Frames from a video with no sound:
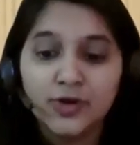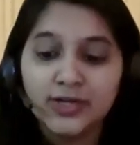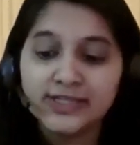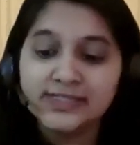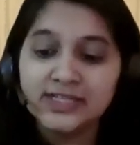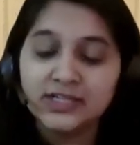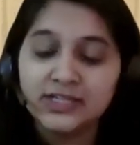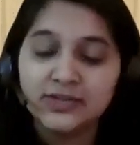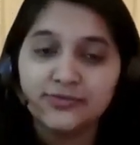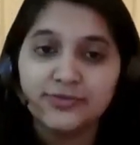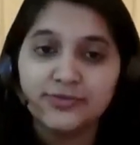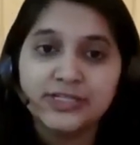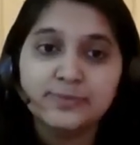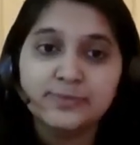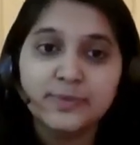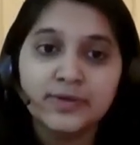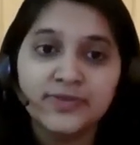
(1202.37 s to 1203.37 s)
So what is the
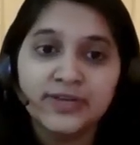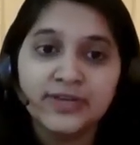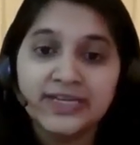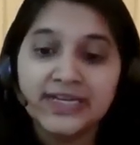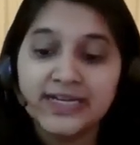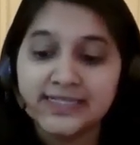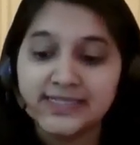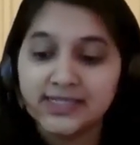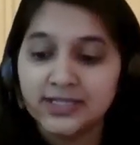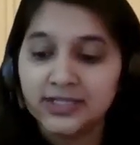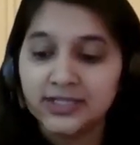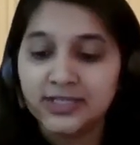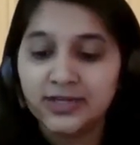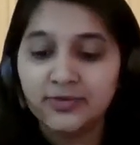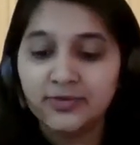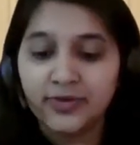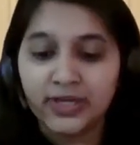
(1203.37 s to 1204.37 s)
difference between
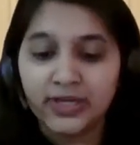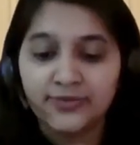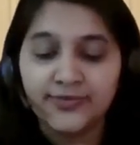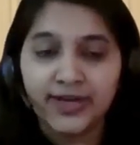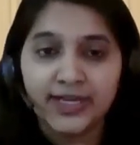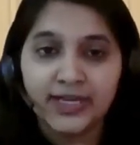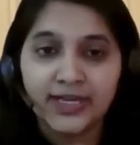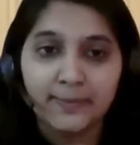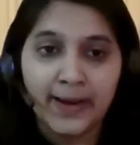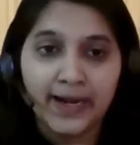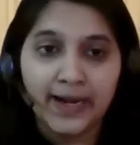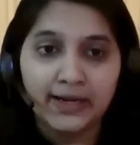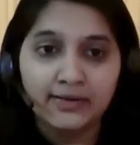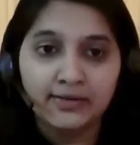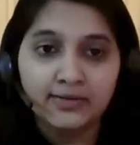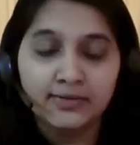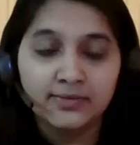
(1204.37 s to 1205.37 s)
assert and verify
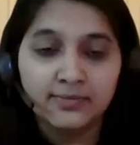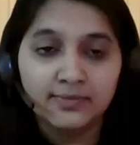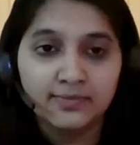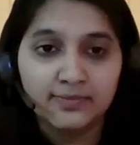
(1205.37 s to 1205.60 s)
command?